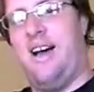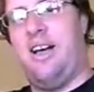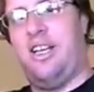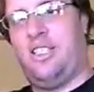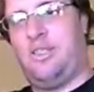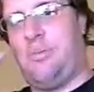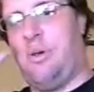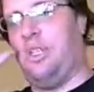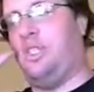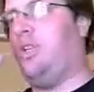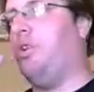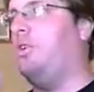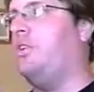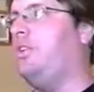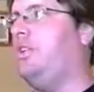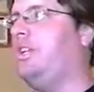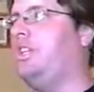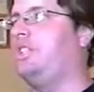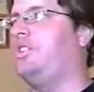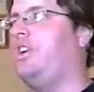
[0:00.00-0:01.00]
special
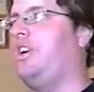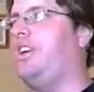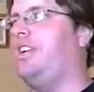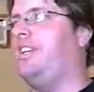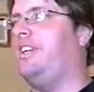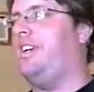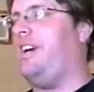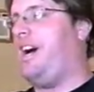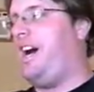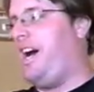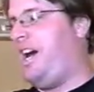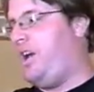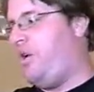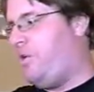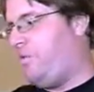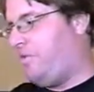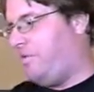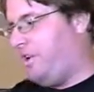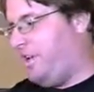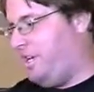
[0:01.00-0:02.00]
electronic eye
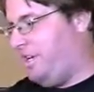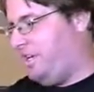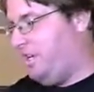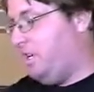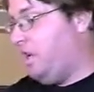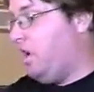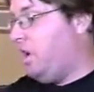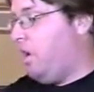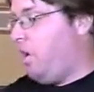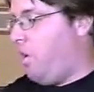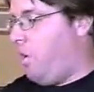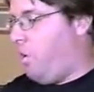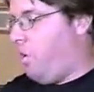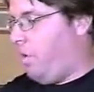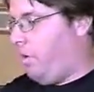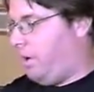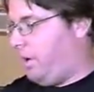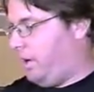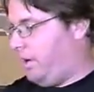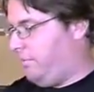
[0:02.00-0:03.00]
over it.
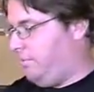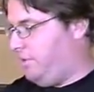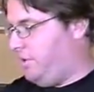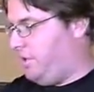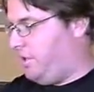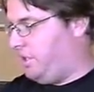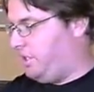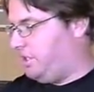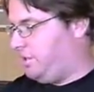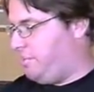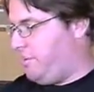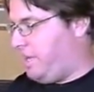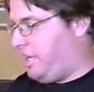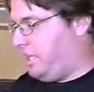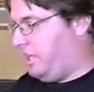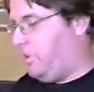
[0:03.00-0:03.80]
Or you could just make